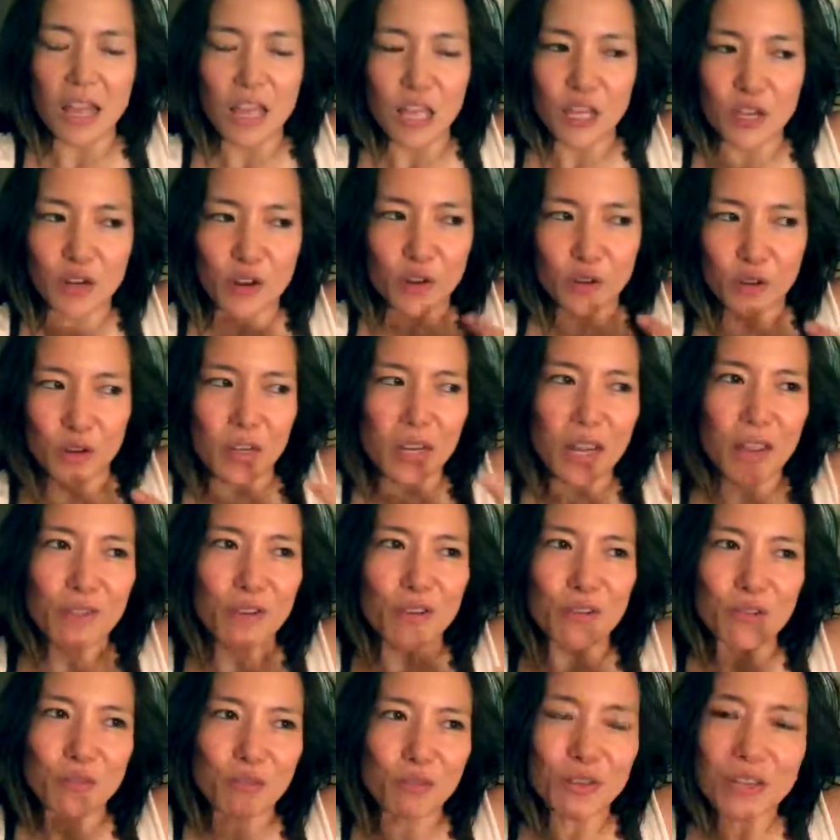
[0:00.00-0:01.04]
you know, you're
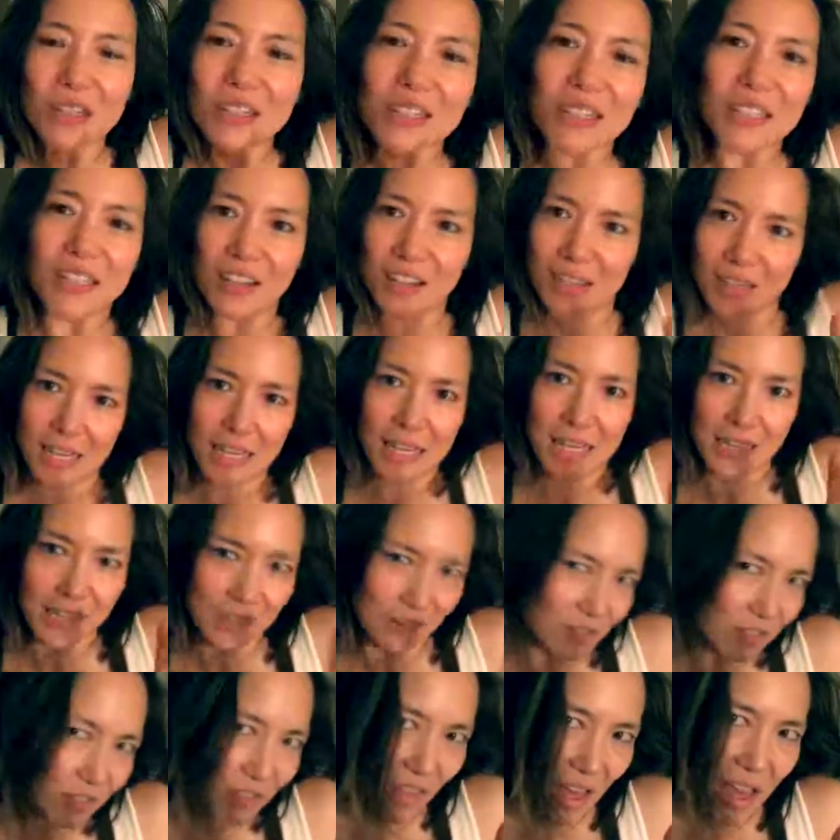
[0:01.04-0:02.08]
never really going to
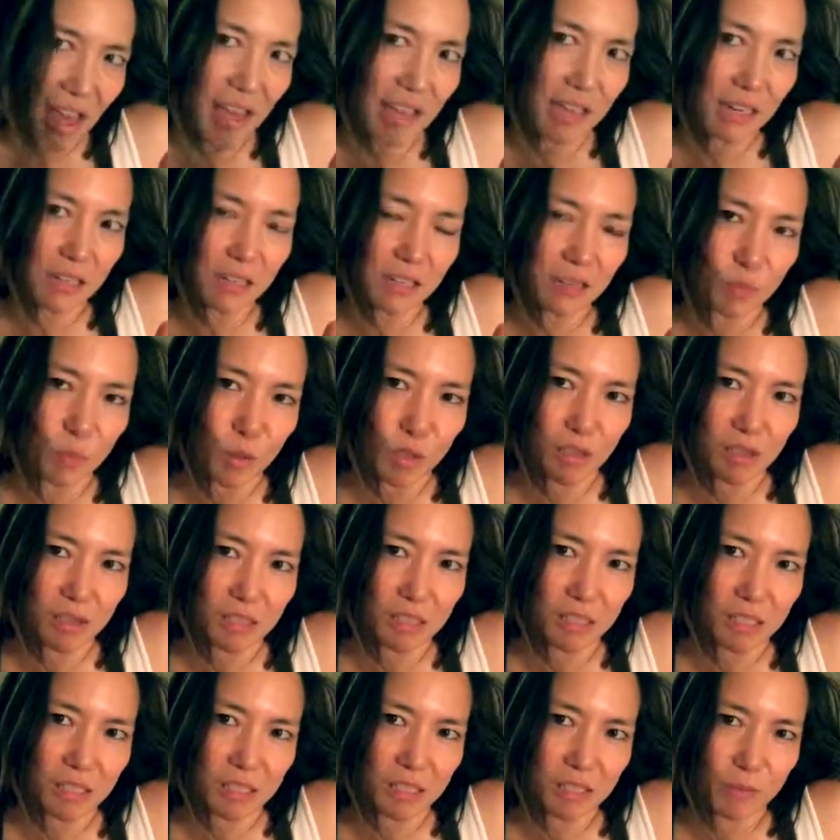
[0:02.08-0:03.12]
heal that
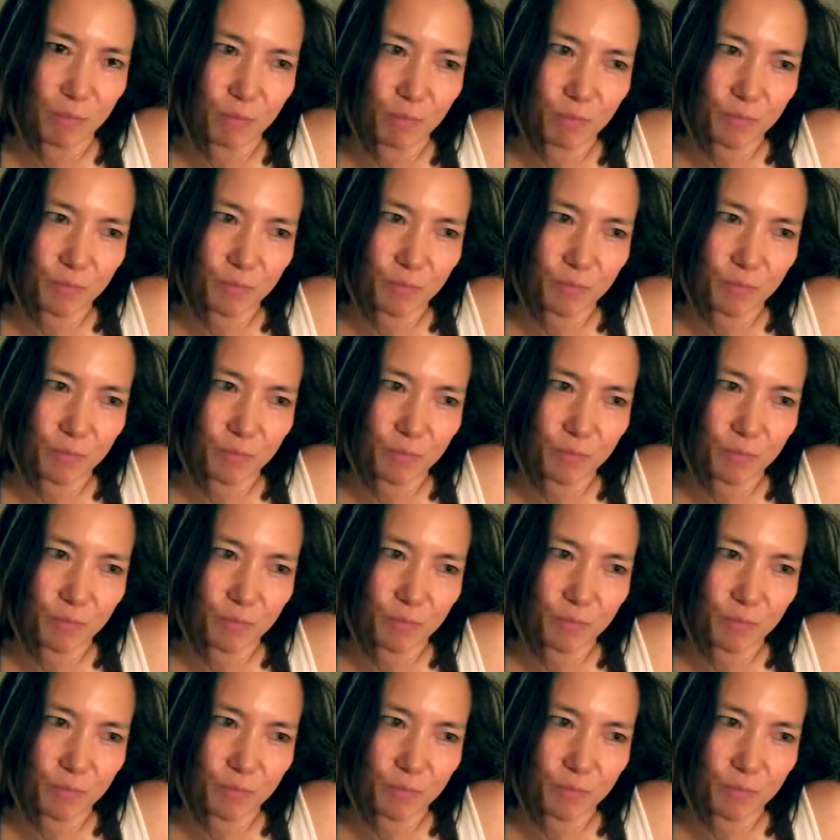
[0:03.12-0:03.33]
because